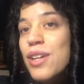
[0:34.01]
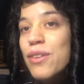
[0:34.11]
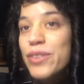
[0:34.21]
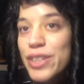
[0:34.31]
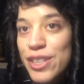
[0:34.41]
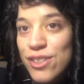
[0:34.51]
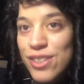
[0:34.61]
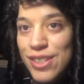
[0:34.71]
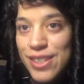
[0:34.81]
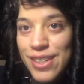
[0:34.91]
if you're
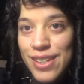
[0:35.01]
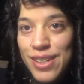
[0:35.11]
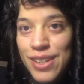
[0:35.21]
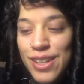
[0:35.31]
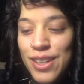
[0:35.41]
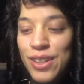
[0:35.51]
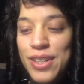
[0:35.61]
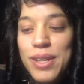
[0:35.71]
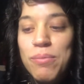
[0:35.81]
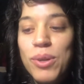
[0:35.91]
interested in
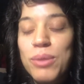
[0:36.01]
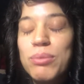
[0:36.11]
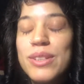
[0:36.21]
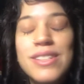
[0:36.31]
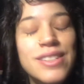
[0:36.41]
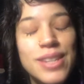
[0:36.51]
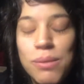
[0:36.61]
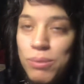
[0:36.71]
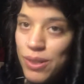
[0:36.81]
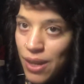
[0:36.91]
learning more, please
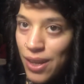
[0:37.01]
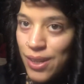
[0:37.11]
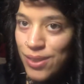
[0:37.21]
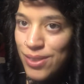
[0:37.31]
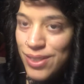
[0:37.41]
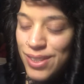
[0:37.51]
keep an eye out.